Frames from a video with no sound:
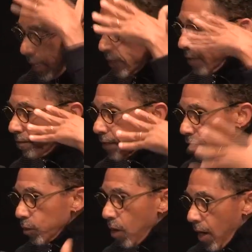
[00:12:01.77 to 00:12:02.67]
is a
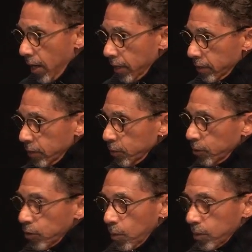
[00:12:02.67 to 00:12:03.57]
visual artist who's
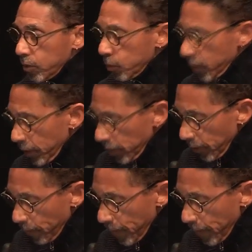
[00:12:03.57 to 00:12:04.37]
shown her work.